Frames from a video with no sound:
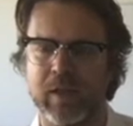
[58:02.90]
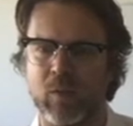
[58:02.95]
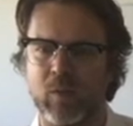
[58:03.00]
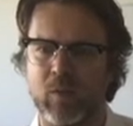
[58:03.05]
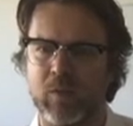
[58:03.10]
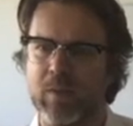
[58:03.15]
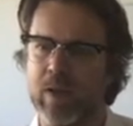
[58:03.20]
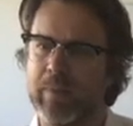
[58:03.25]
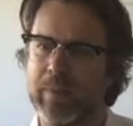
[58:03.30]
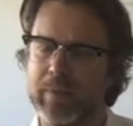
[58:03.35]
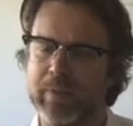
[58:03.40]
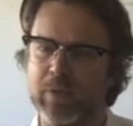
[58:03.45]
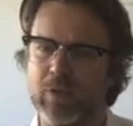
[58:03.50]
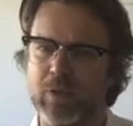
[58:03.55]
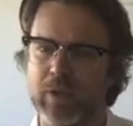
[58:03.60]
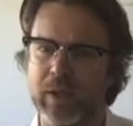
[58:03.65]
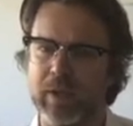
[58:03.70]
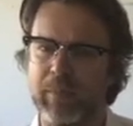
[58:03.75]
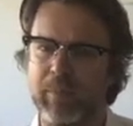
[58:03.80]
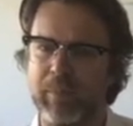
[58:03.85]
We might be
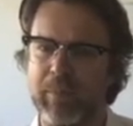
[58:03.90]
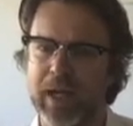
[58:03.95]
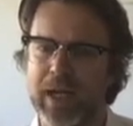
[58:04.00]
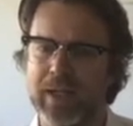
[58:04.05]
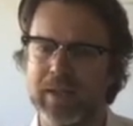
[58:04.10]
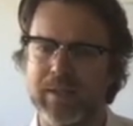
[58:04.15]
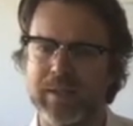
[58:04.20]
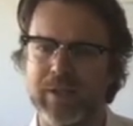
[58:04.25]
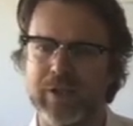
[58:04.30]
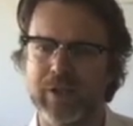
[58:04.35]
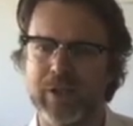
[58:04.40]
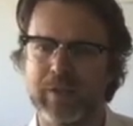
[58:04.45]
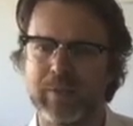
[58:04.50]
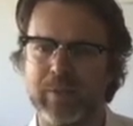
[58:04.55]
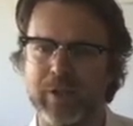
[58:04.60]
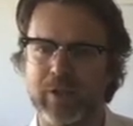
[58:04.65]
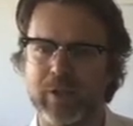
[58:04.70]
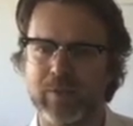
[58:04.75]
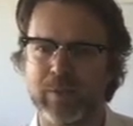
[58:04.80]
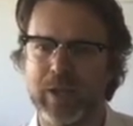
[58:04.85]
talking past each other
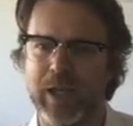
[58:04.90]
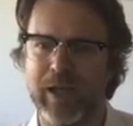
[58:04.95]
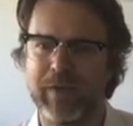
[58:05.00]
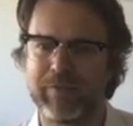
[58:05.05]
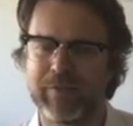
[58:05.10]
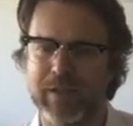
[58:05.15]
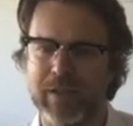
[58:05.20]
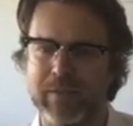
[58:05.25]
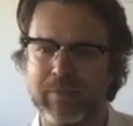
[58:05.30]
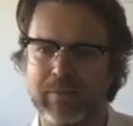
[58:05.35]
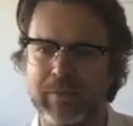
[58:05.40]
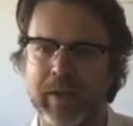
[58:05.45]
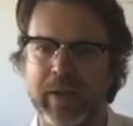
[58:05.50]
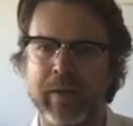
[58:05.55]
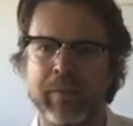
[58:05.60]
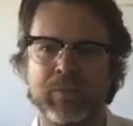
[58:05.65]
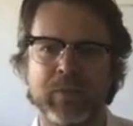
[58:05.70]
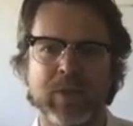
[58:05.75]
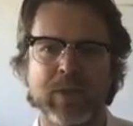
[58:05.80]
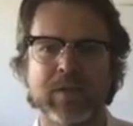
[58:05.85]
because we have some
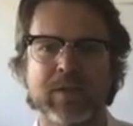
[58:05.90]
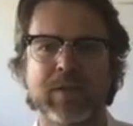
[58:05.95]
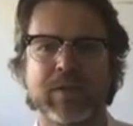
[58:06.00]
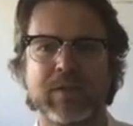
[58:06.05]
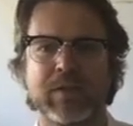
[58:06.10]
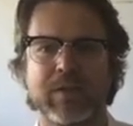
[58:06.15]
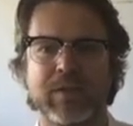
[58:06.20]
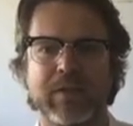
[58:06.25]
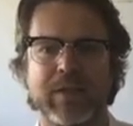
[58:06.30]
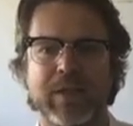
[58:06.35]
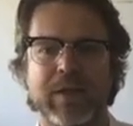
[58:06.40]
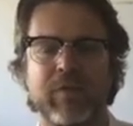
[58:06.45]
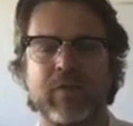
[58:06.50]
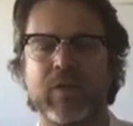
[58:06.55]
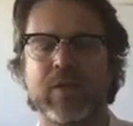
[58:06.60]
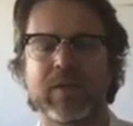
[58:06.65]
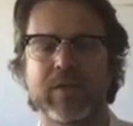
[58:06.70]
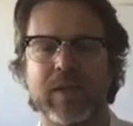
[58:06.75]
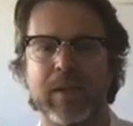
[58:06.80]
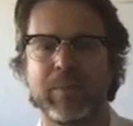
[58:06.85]

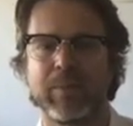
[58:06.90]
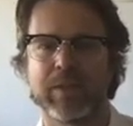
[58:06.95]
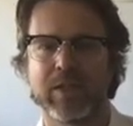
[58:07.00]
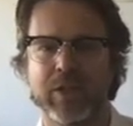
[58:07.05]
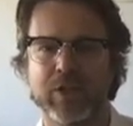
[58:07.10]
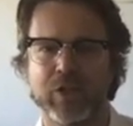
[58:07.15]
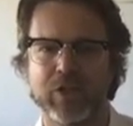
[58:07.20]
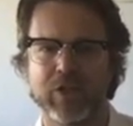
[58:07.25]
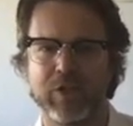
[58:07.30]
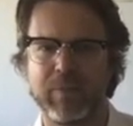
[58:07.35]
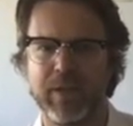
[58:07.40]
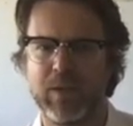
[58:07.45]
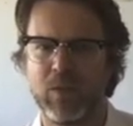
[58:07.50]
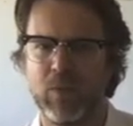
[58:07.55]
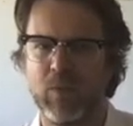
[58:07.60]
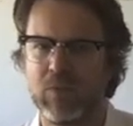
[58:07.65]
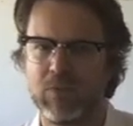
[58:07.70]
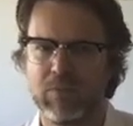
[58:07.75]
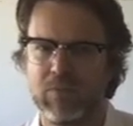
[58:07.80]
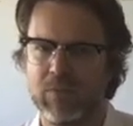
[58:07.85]
different supposition about
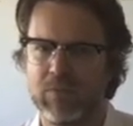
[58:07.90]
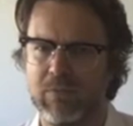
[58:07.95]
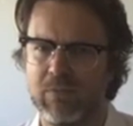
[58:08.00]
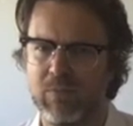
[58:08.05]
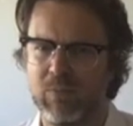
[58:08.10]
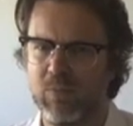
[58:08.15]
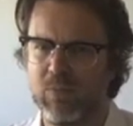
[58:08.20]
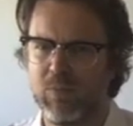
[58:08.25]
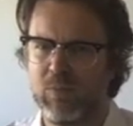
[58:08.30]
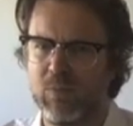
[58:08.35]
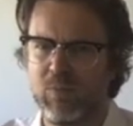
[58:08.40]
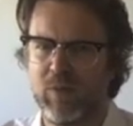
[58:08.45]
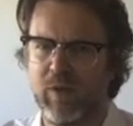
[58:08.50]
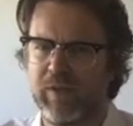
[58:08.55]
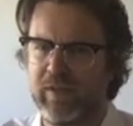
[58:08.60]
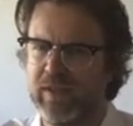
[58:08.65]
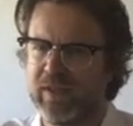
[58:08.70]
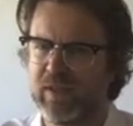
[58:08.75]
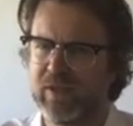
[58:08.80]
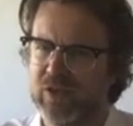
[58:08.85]
what are
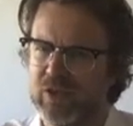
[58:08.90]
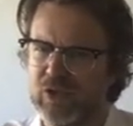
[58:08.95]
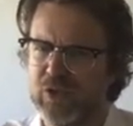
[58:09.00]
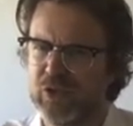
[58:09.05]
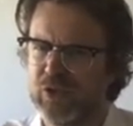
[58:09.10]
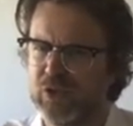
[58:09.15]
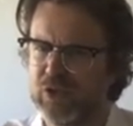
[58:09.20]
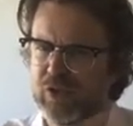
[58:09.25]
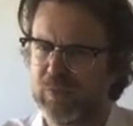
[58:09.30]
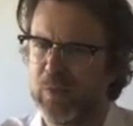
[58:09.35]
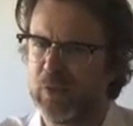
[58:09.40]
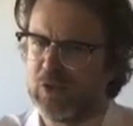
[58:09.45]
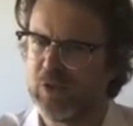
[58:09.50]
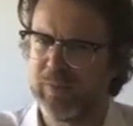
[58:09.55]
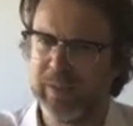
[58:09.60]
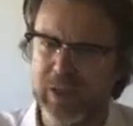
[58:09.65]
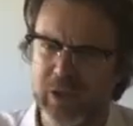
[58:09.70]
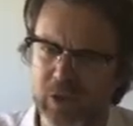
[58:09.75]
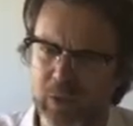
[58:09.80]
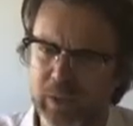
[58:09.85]
these institutions supposed to
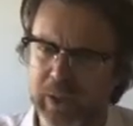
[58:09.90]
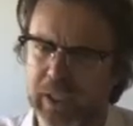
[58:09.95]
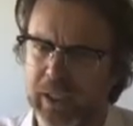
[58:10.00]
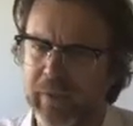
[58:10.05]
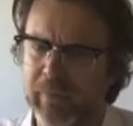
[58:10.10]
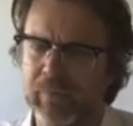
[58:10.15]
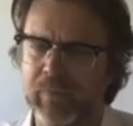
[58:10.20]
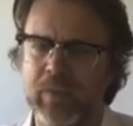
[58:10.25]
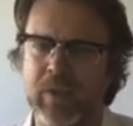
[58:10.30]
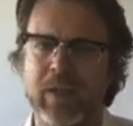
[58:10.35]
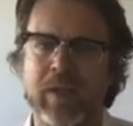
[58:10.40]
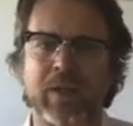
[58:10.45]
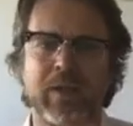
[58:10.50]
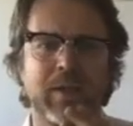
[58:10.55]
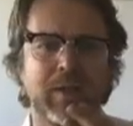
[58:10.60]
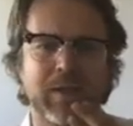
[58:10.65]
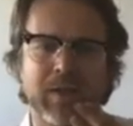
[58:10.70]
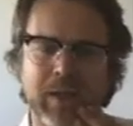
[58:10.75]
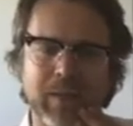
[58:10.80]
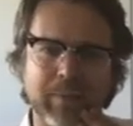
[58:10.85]
be doing.
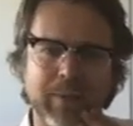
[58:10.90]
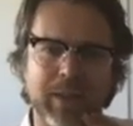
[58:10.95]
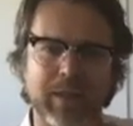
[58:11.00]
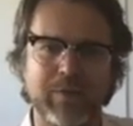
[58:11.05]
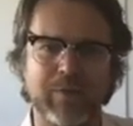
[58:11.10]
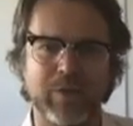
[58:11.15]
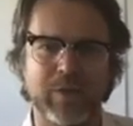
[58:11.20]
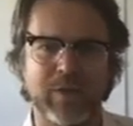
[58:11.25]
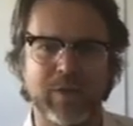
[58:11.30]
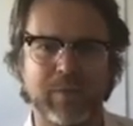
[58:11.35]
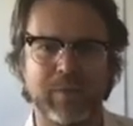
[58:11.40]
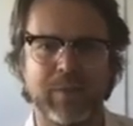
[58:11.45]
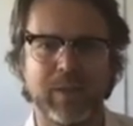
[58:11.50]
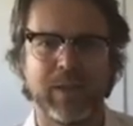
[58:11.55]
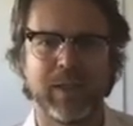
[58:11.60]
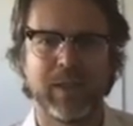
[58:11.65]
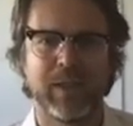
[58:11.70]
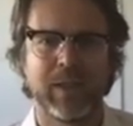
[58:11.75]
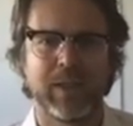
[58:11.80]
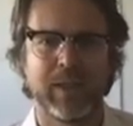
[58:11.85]
Let me give you some
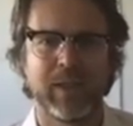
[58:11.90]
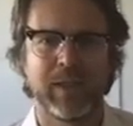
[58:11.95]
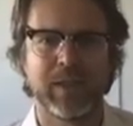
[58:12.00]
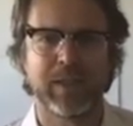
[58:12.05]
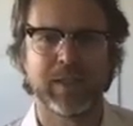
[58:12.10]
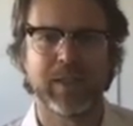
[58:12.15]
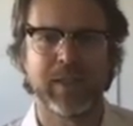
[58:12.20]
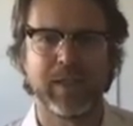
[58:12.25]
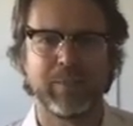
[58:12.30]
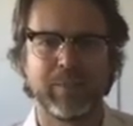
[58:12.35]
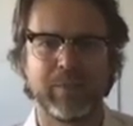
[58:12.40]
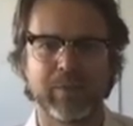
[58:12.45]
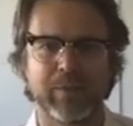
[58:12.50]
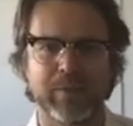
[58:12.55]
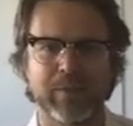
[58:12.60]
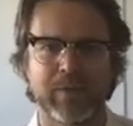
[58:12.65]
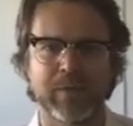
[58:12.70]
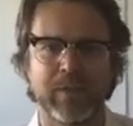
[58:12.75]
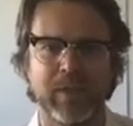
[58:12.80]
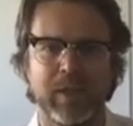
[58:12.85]

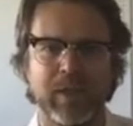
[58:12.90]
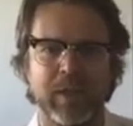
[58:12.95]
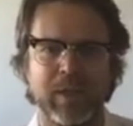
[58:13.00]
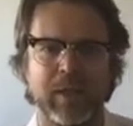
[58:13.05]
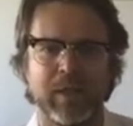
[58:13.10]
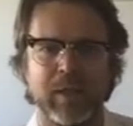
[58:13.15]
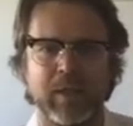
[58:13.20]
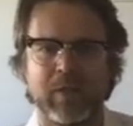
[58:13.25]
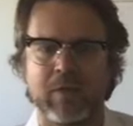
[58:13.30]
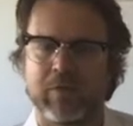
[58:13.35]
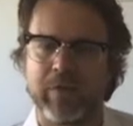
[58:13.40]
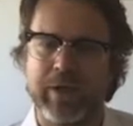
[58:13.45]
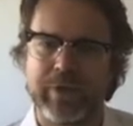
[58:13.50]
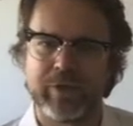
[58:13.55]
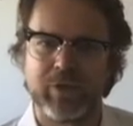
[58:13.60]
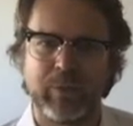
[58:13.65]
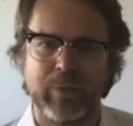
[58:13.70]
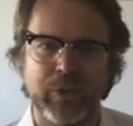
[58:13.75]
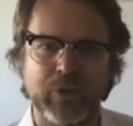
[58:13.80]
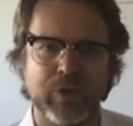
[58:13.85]
examples.
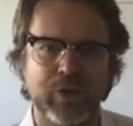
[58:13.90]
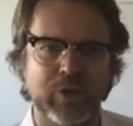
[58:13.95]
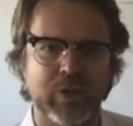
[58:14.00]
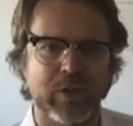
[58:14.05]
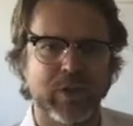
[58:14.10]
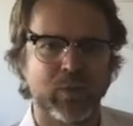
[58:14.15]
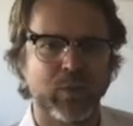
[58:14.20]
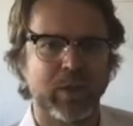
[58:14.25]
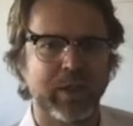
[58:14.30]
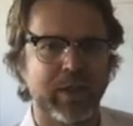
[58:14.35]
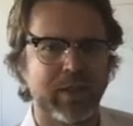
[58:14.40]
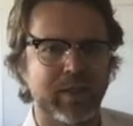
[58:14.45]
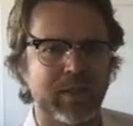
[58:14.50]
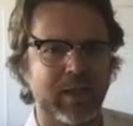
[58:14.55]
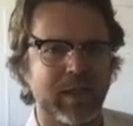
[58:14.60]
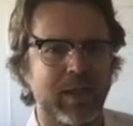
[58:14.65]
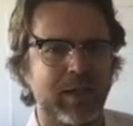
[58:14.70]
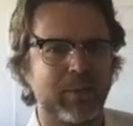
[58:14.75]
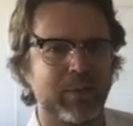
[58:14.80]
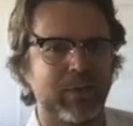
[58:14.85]
Retribution is one
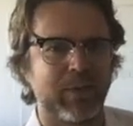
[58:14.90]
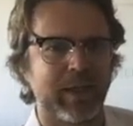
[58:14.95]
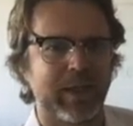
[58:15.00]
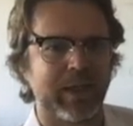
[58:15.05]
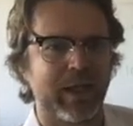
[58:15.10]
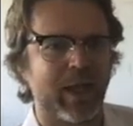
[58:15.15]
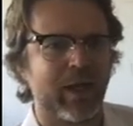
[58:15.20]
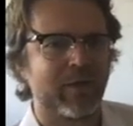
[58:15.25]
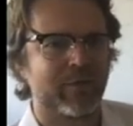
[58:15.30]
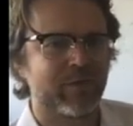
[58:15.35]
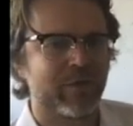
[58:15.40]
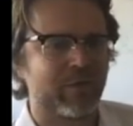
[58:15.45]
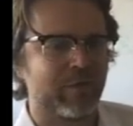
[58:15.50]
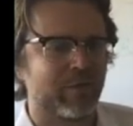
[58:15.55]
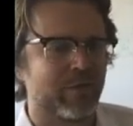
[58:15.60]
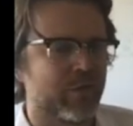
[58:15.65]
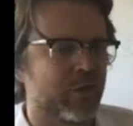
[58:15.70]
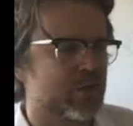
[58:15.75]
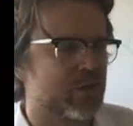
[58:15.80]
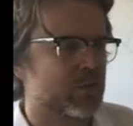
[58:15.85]
example, and after the
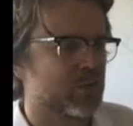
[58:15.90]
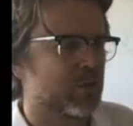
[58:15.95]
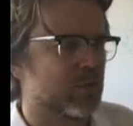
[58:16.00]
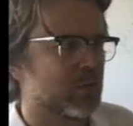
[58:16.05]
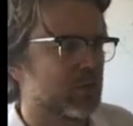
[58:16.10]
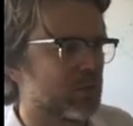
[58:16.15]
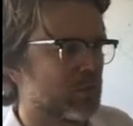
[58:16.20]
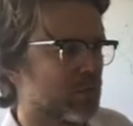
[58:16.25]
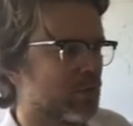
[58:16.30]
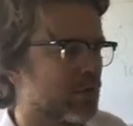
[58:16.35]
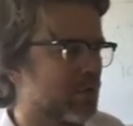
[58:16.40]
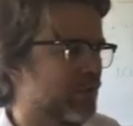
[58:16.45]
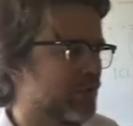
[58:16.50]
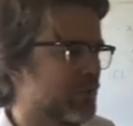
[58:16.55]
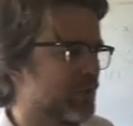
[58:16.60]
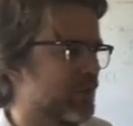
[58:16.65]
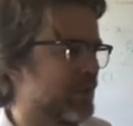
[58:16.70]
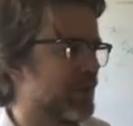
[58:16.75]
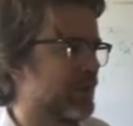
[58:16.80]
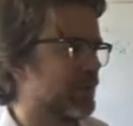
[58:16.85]
First World War, if
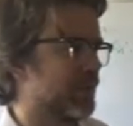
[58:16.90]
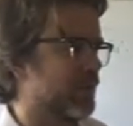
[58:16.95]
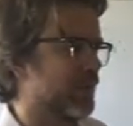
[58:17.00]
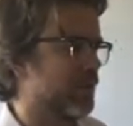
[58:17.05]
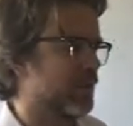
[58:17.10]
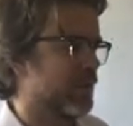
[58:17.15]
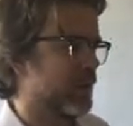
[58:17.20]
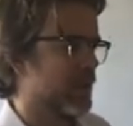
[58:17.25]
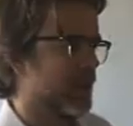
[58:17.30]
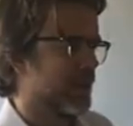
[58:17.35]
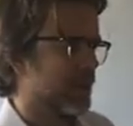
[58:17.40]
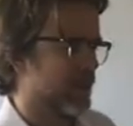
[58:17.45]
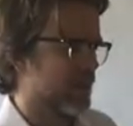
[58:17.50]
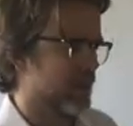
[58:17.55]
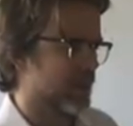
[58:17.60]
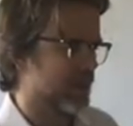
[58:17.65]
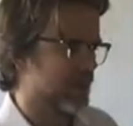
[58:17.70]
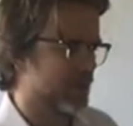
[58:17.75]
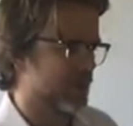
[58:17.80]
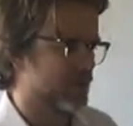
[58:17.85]
you read through
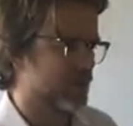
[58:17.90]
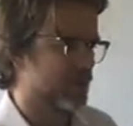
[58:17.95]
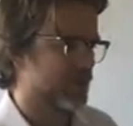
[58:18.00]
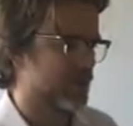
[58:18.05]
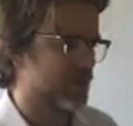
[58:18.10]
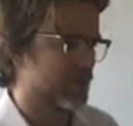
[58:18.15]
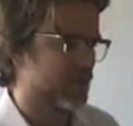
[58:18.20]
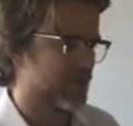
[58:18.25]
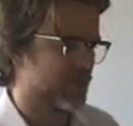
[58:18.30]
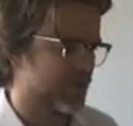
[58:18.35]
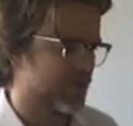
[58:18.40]
the